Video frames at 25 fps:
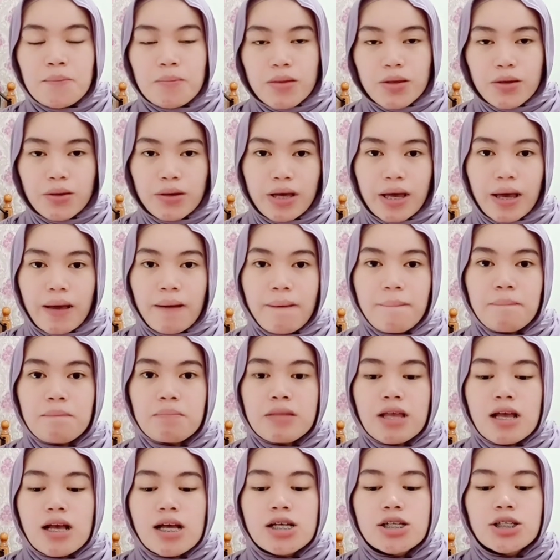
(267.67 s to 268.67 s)
Okay?
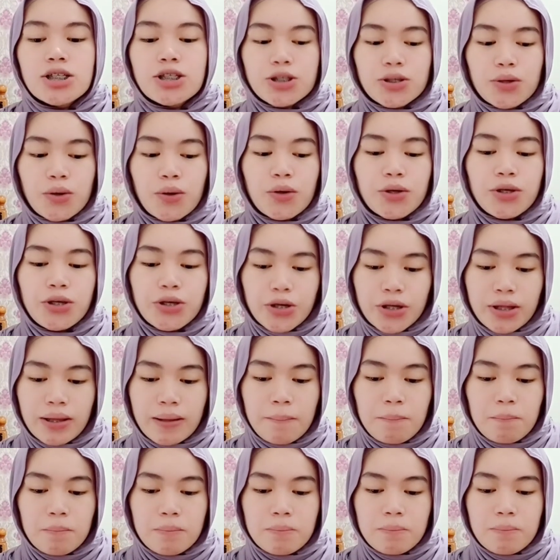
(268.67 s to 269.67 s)
So yun.
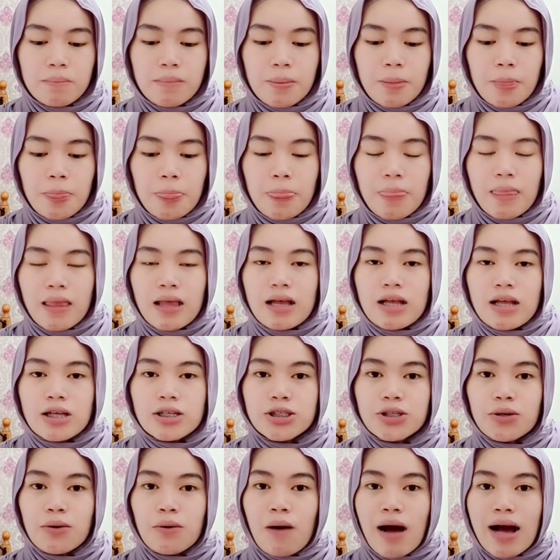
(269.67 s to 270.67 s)

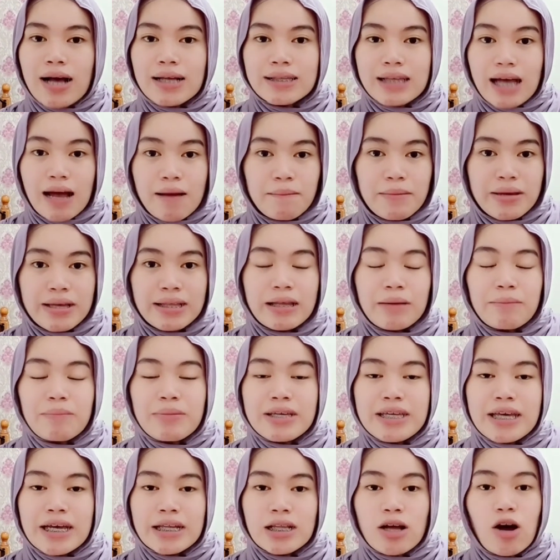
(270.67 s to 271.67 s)
So ang daming
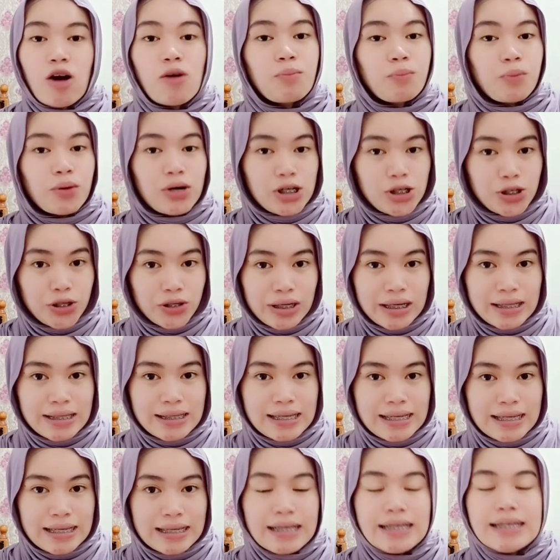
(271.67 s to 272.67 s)
nabigyan na
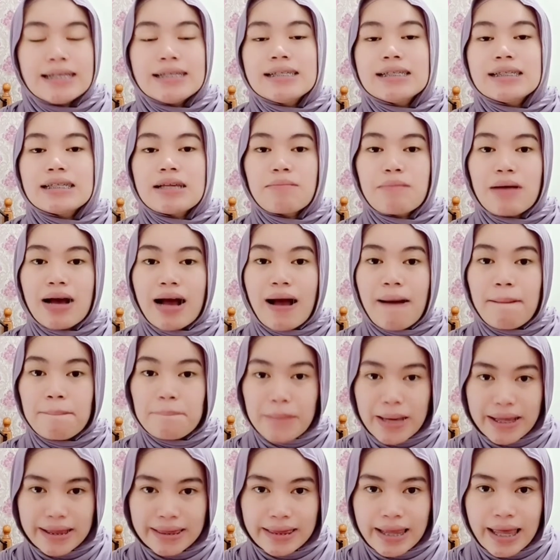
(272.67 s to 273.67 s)
opportunity sa mga
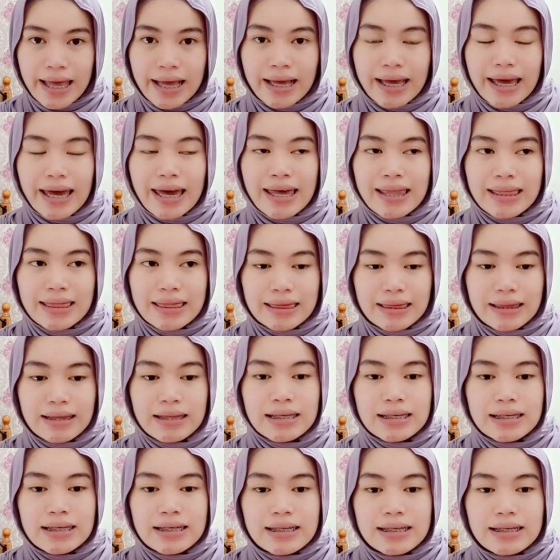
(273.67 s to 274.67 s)
MedTech, and
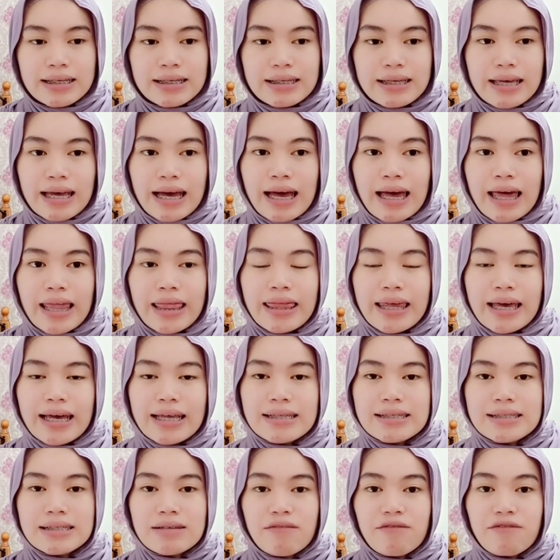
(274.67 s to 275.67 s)
yeah,
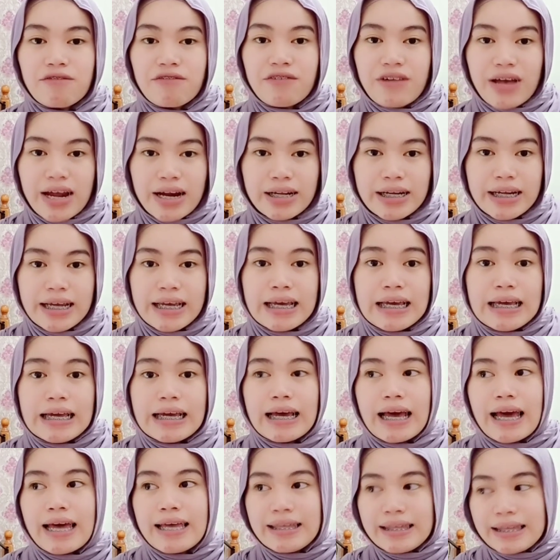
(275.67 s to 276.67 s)
that's very
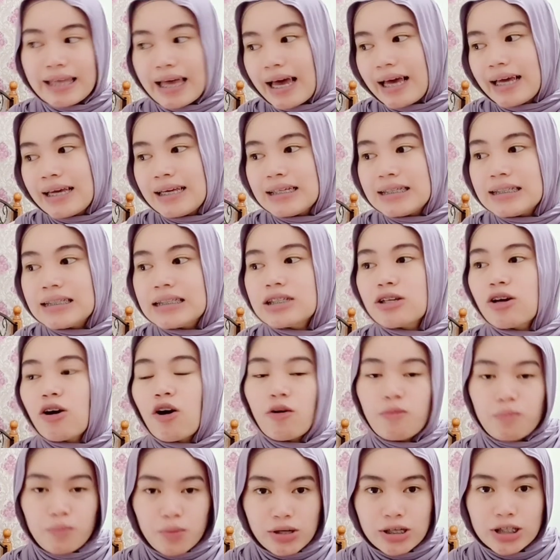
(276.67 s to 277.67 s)
a nice
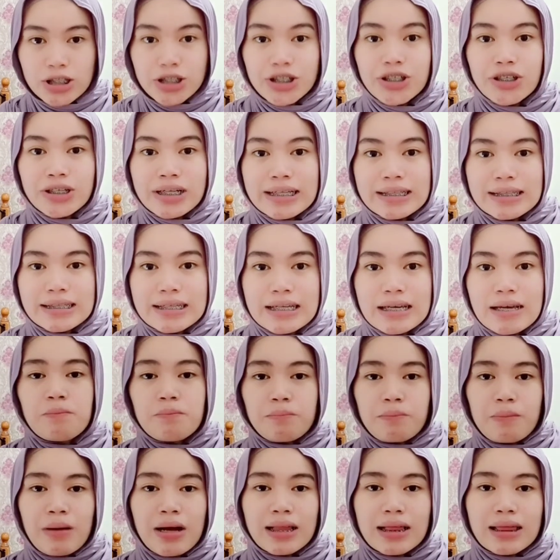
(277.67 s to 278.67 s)
opportunity.
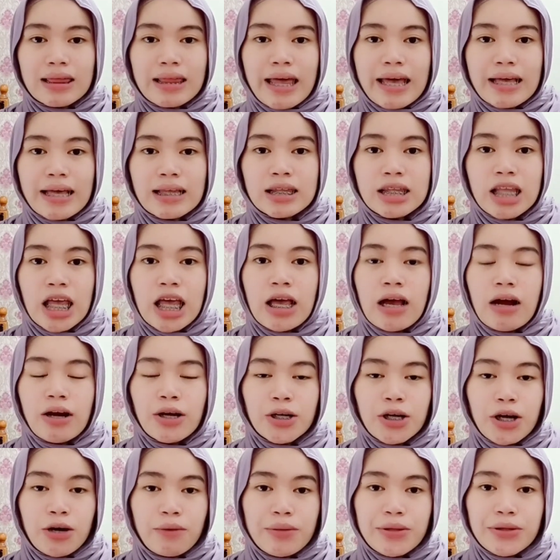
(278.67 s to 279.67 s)
But like they are
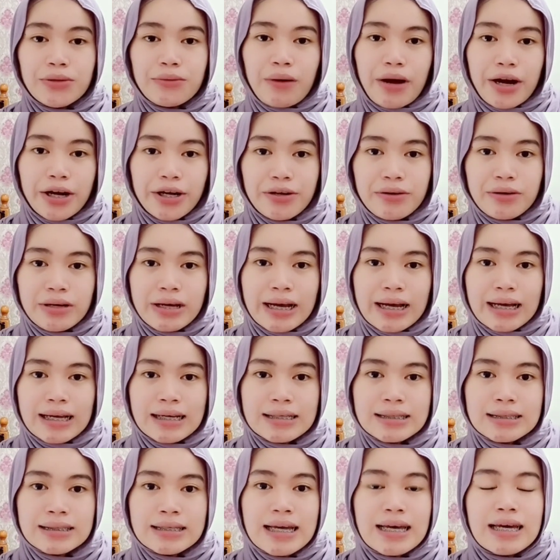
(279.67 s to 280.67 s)
going to hire you
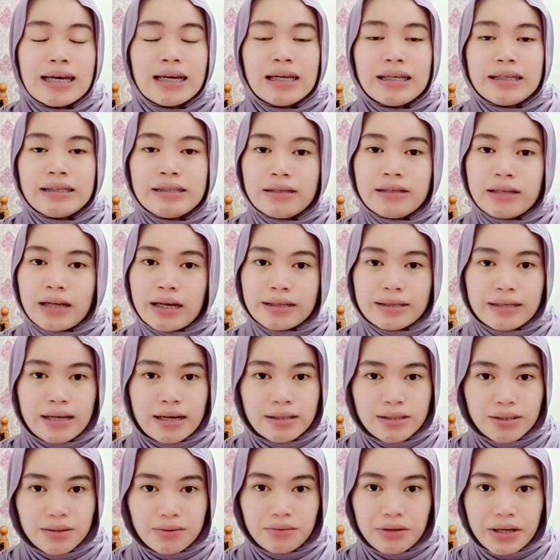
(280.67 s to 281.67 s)
guys not
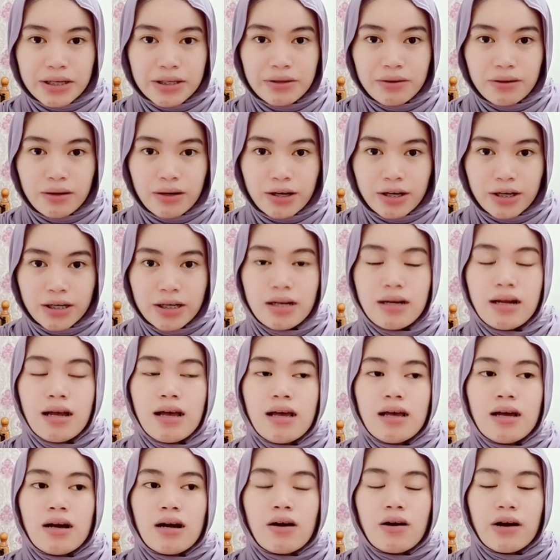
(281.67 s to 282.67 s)
as a regular,
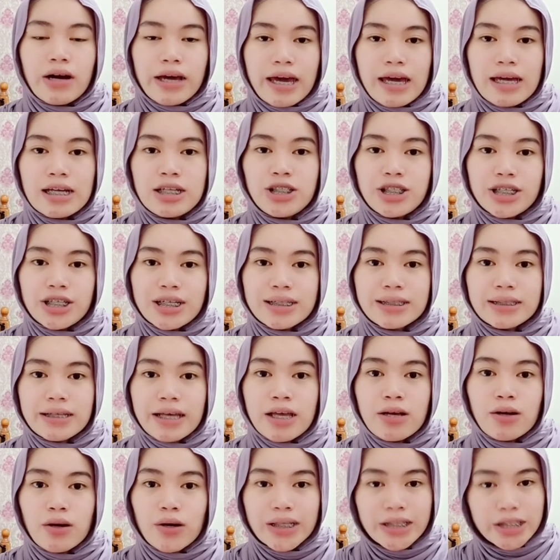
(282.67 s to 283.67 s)
okay, just a
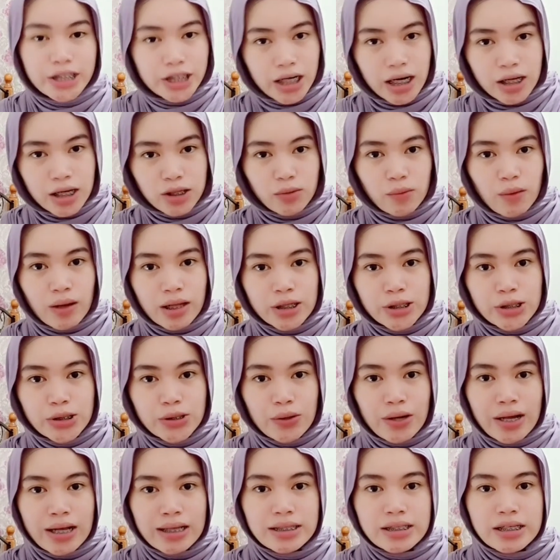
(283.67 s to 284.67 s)
contractual.
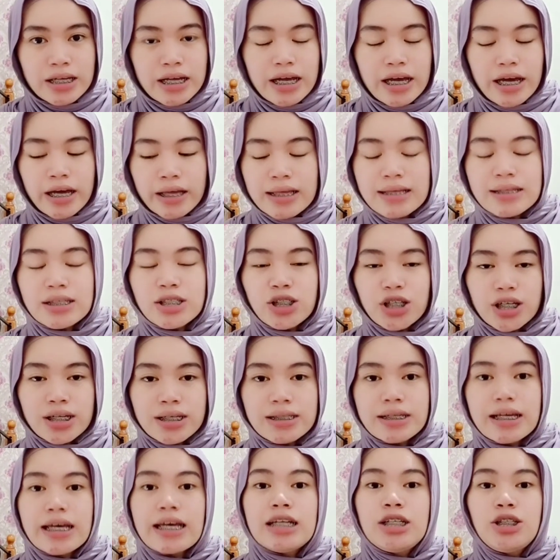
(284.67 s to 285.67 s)
So it is
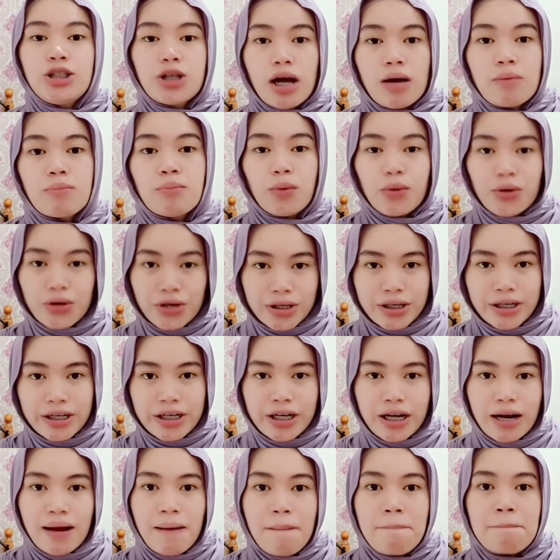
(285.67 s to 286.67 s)
just a job
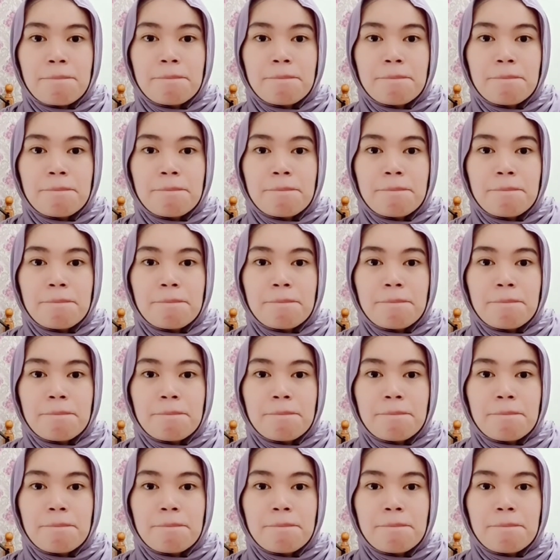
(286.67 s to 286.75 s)
order.